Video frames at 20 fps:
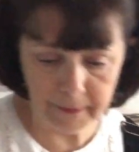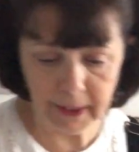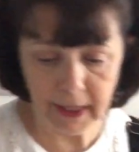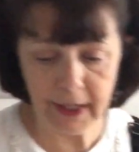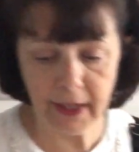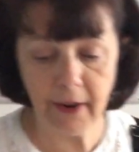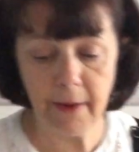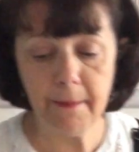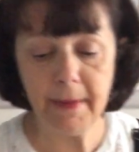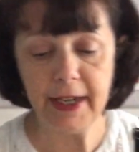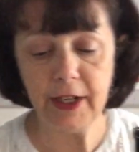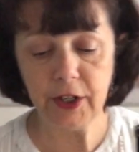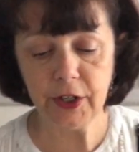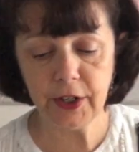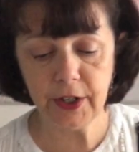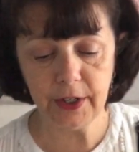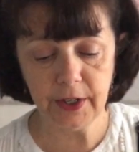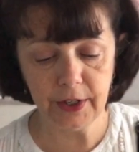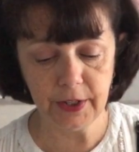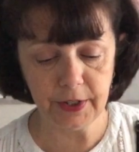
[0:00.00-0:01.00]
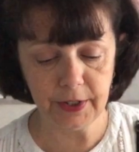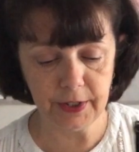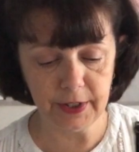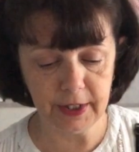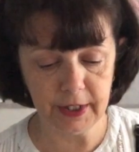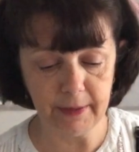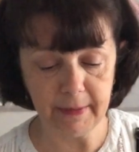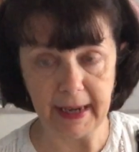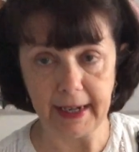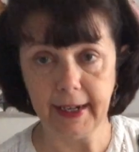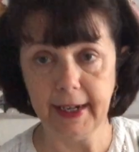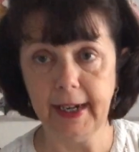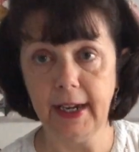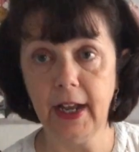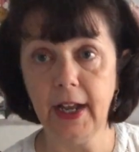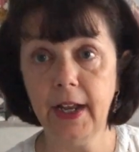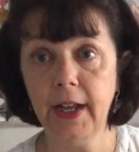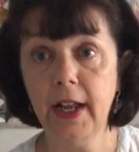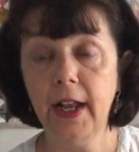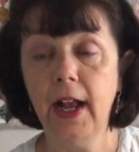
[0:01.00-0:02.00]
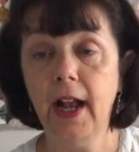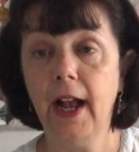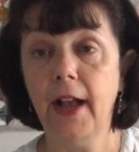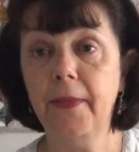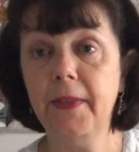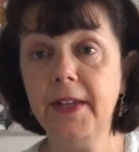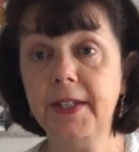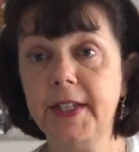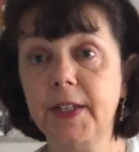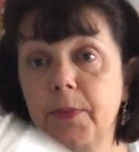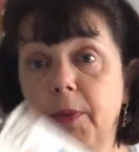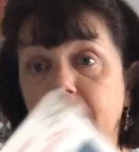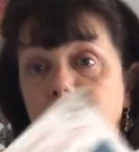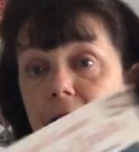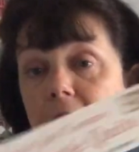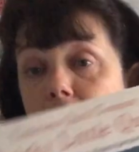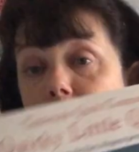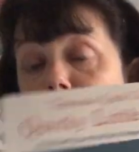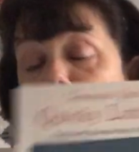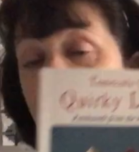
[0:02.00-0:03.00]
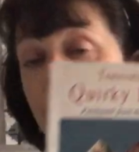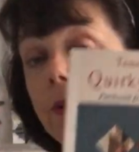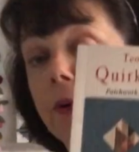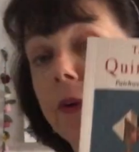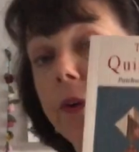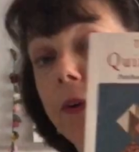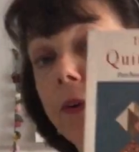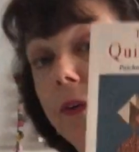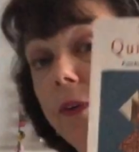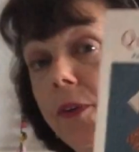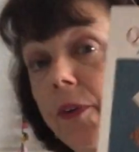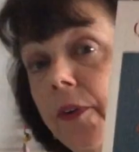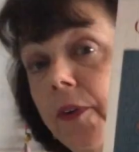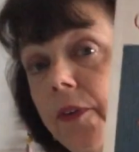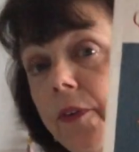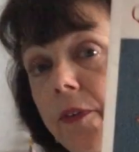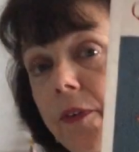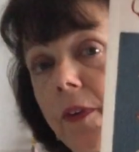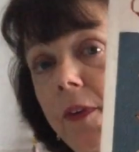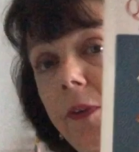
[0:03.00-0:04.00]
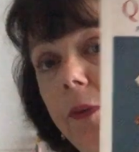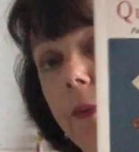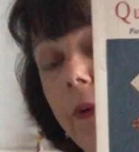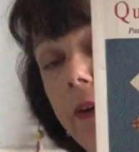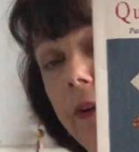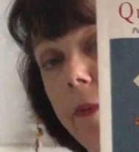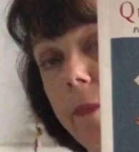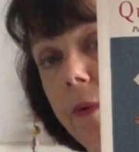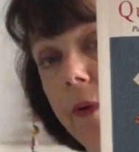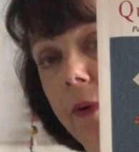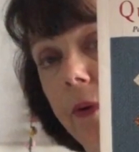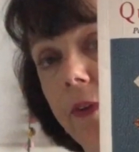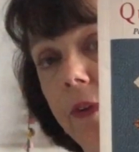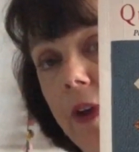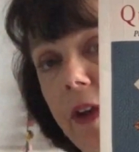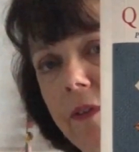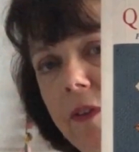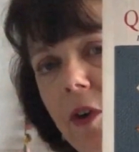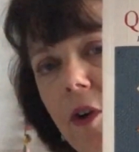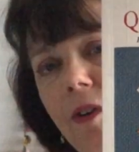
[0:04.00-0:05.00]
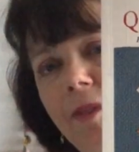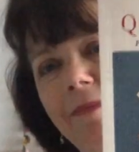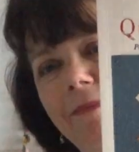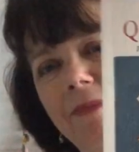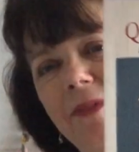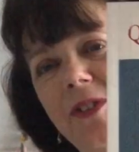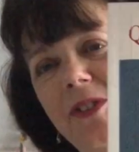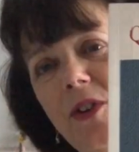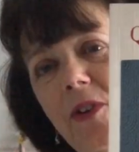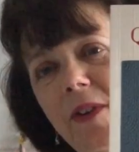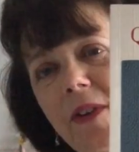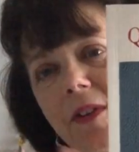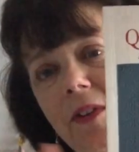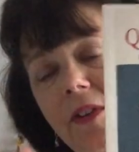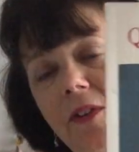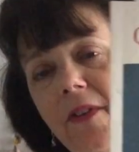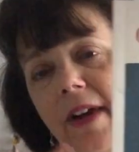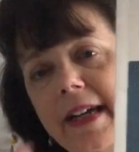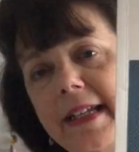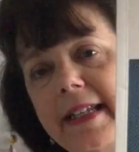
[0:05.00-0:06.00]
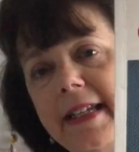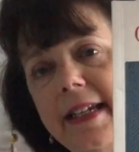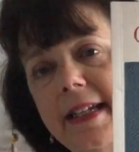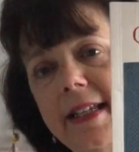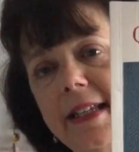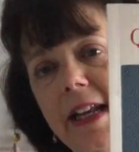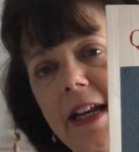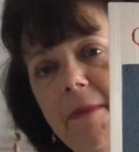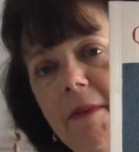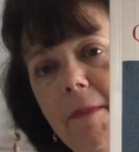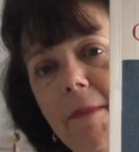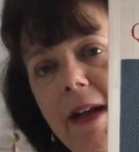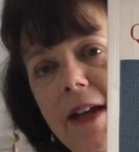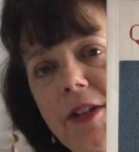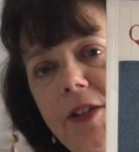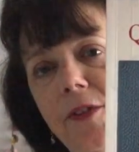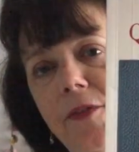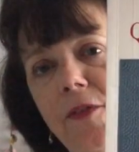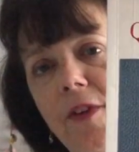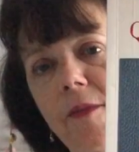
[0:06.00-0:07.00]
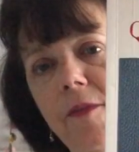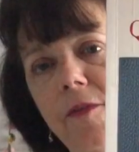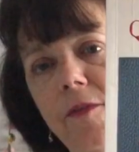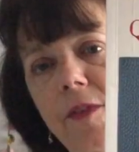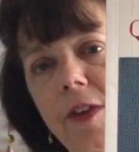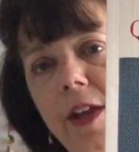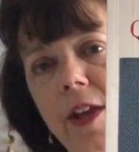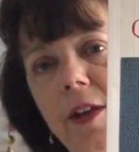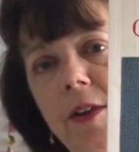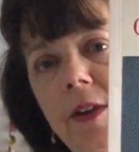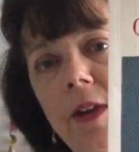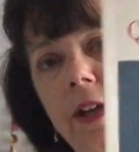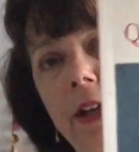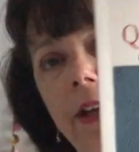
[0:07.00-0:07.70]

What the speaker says: Now I mentioned Temecula, and this is one of their books. So this is one of the books that I've got. Sorry that the writing is going to be back to front for you,